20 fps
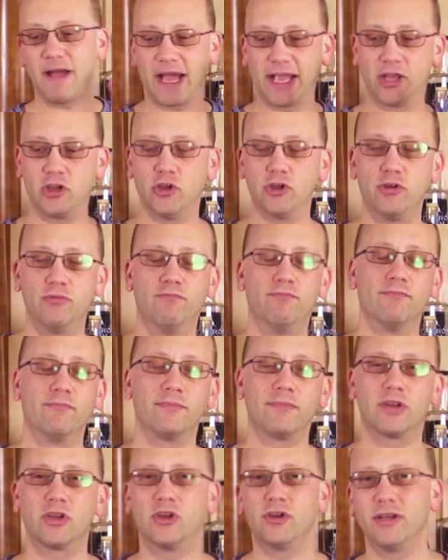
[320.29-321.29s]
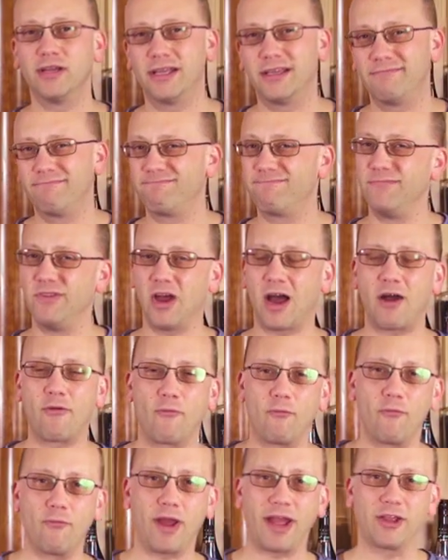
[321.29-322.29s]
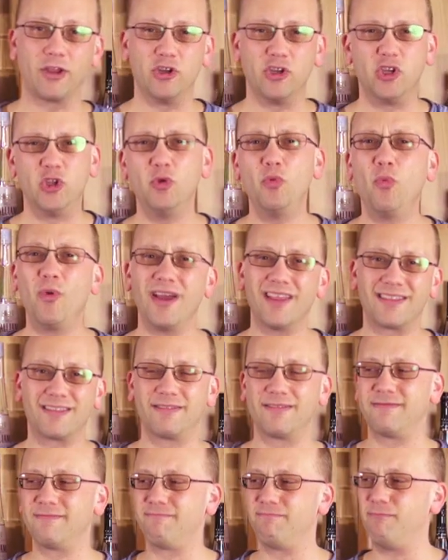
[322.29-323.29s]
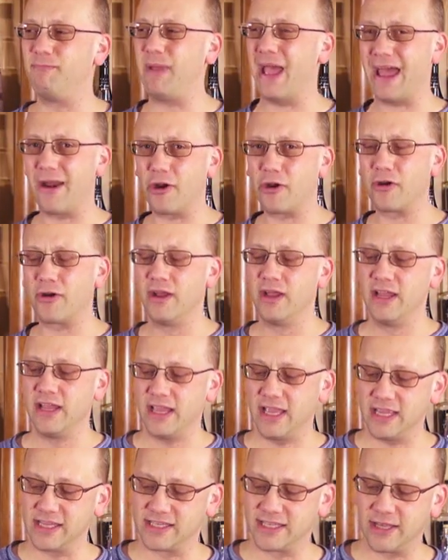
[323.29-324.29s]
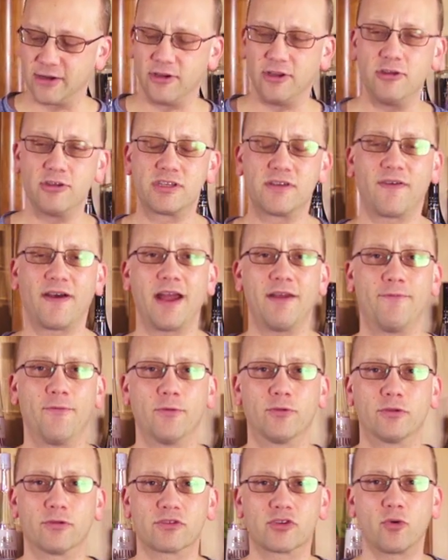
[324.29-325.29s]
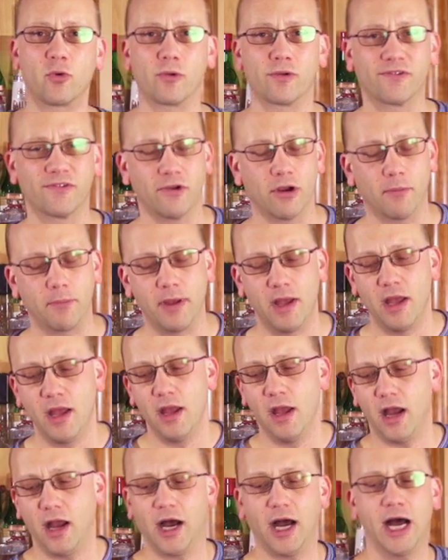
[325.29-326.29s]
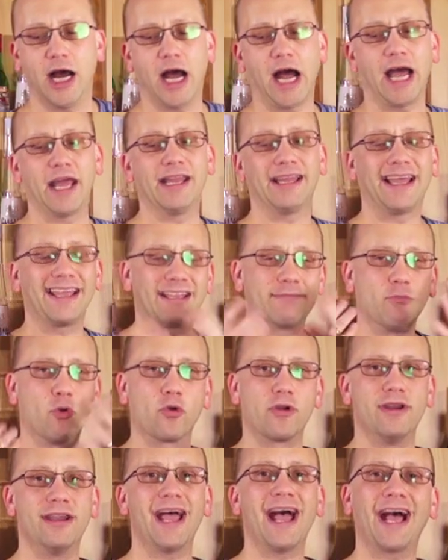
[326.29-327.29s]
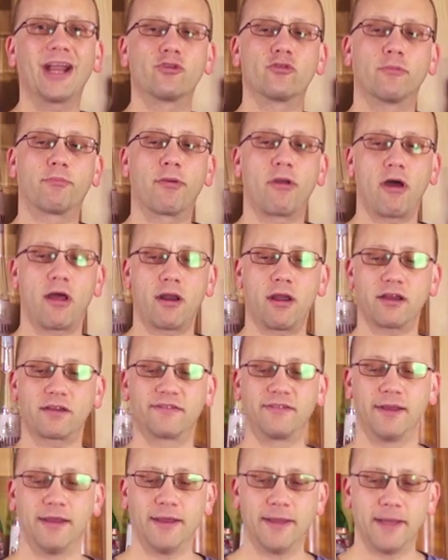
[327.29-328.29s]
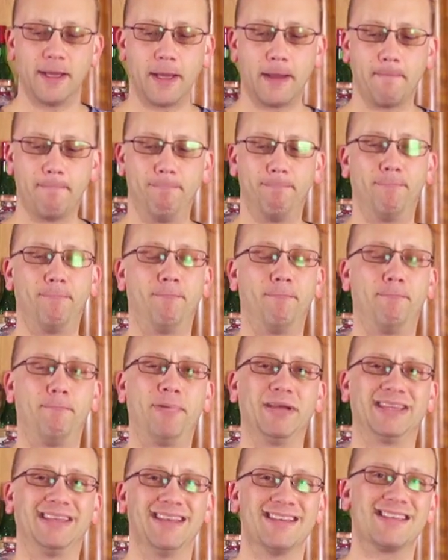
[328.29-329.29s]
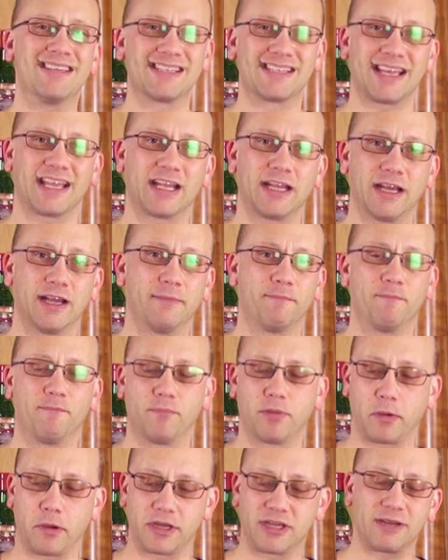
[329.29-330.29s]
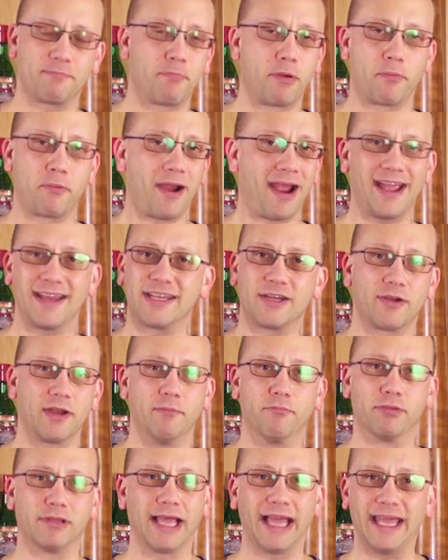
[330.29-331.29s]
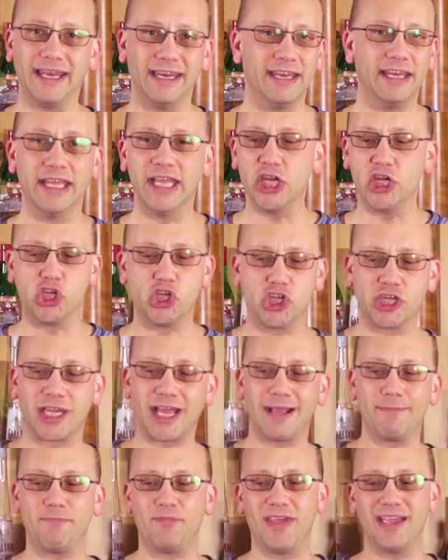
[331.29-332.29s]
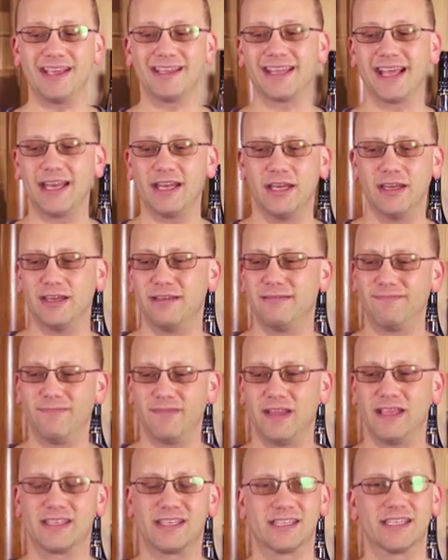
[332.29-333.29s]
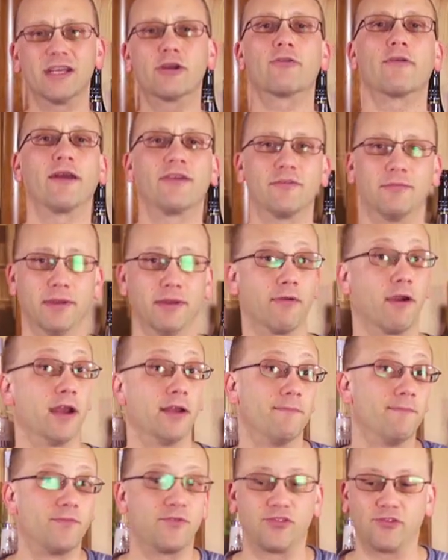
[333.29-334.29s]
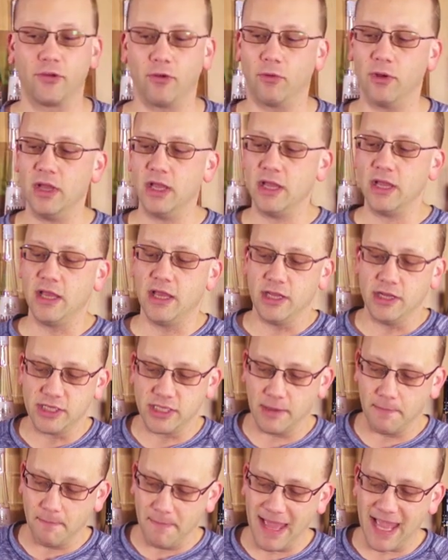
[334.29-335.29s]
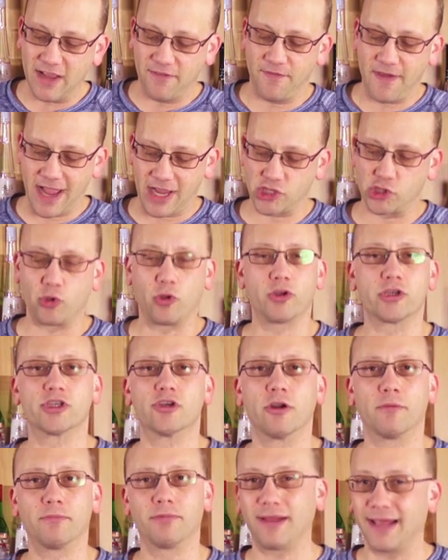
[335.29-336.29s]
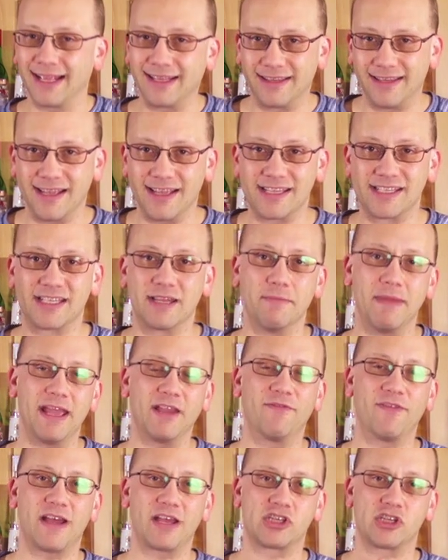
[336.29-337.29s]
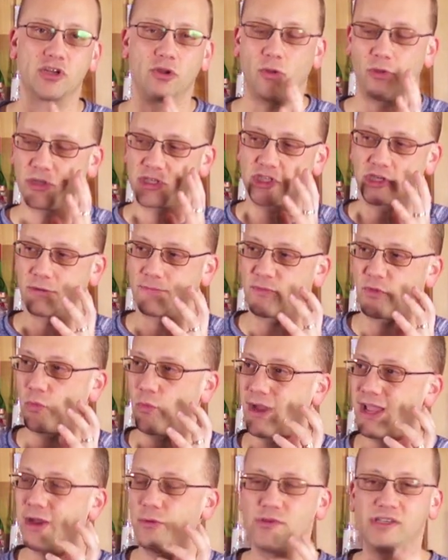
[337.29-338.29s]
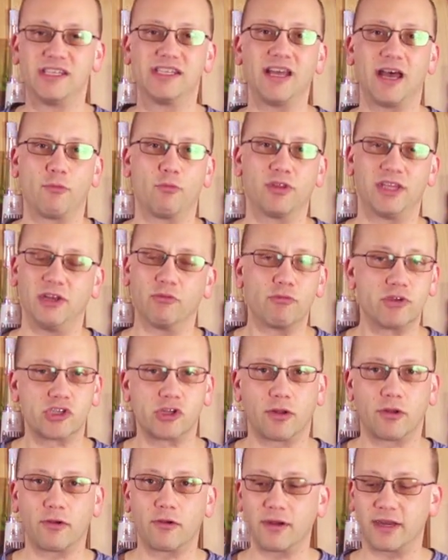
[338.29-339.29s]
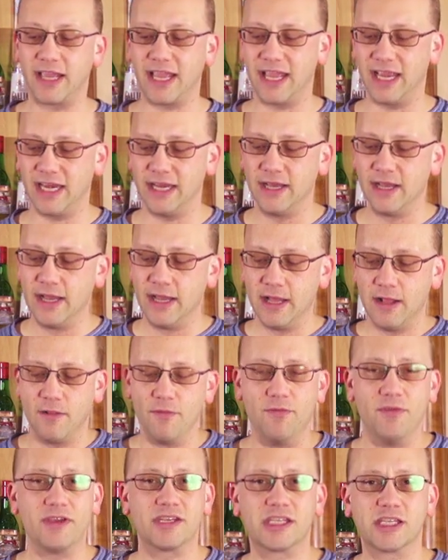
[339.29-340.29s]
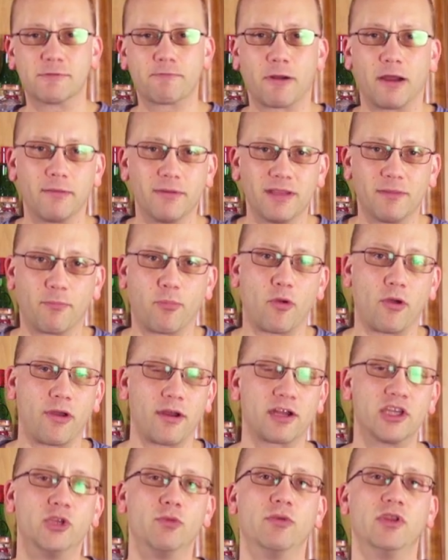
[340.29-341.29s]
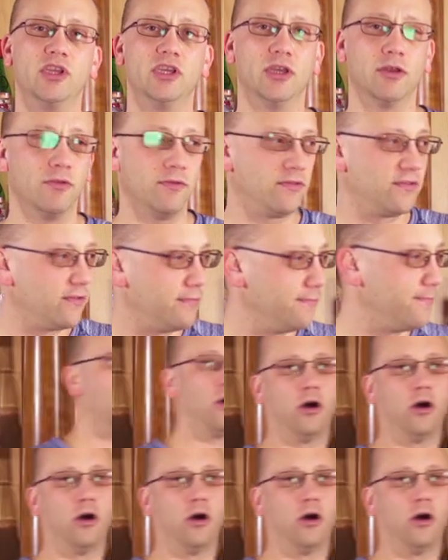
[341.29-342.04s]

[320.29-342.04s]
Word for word: I could could not I could do with better is their use of high fructose corn syrup. Uh, I'd like more natural product. But this is like a proprietary blendish type thing that it's a secret recipe, right? So to make fassionola syrup like this, to make fassionola syrup the way it was done with the original Hurricane, this is probably the product you would use.